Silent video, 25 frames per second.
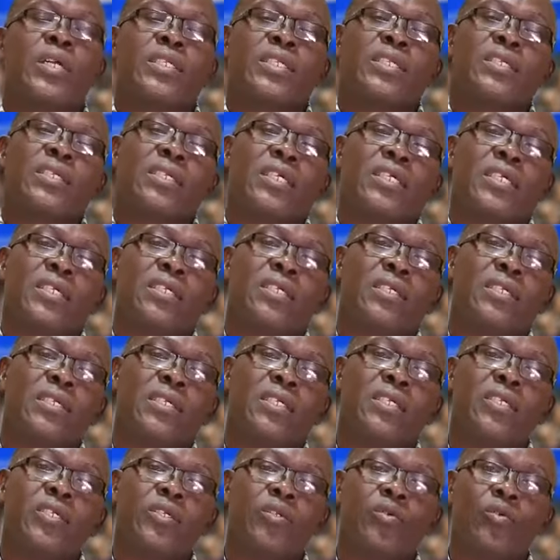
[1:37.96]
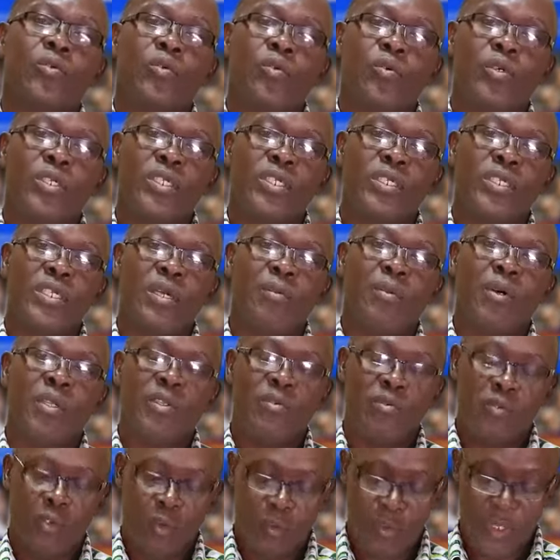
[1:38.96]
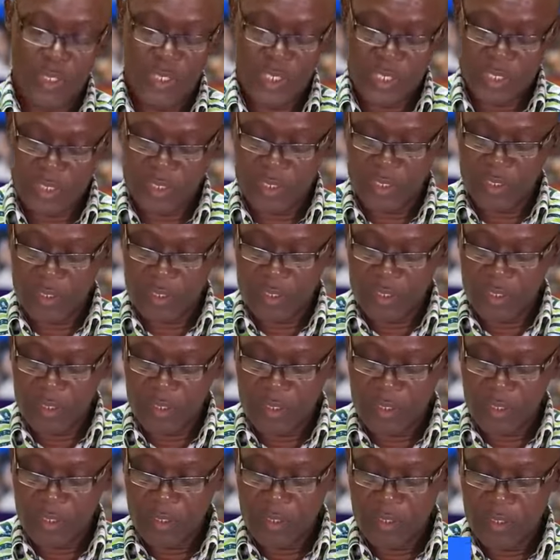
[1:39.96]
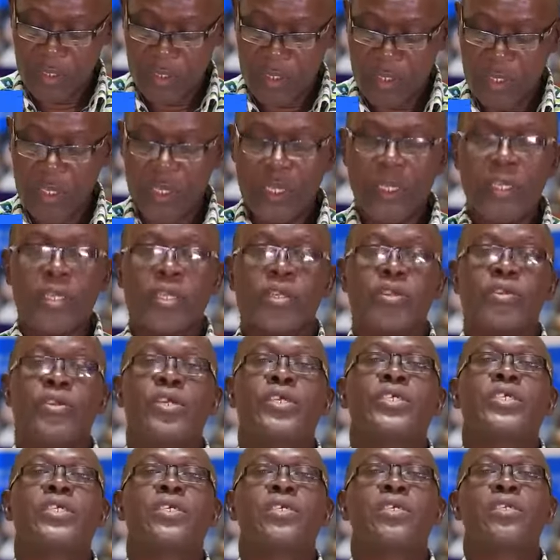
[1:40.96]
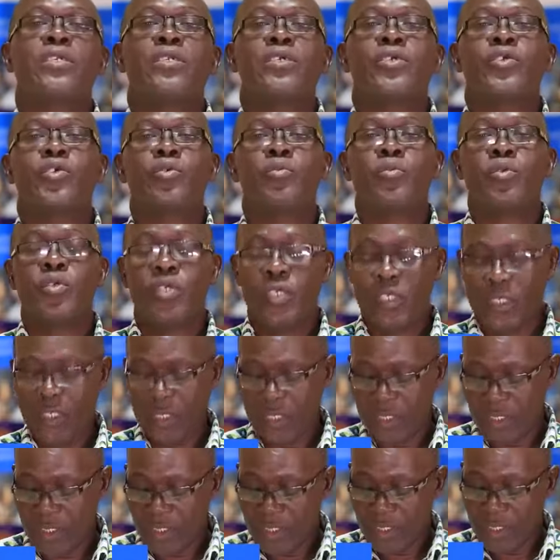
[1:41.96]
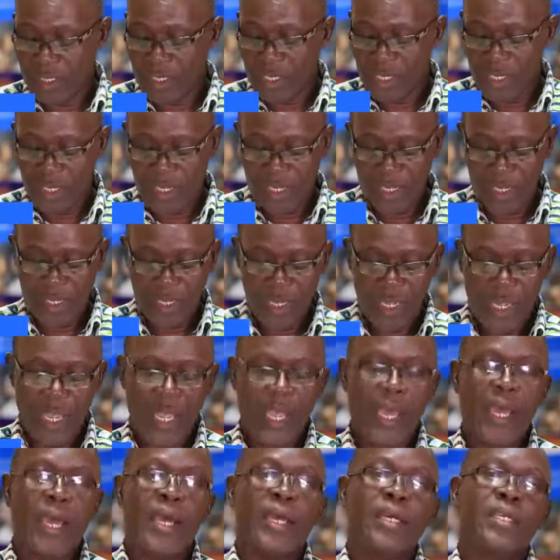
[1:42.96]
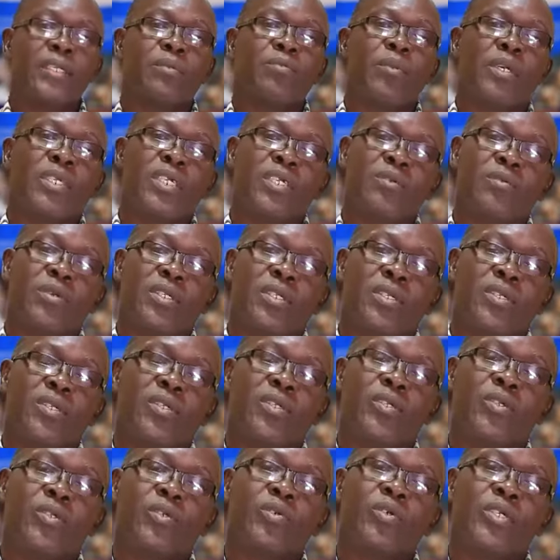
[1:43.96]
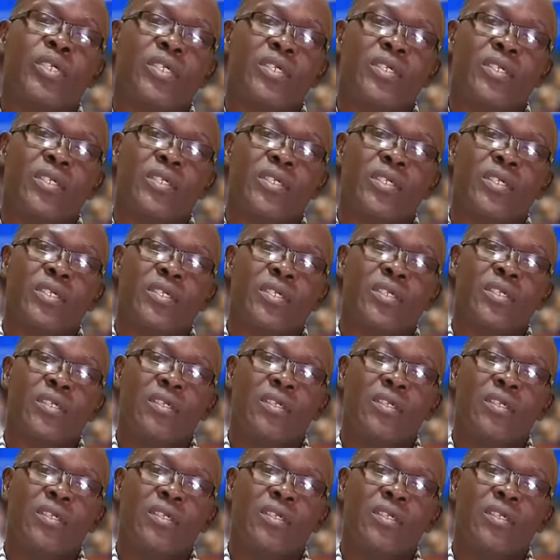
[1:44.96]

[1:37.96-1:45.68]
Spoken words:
at Session 6.2, which is about information creation, distribution, and management institutions.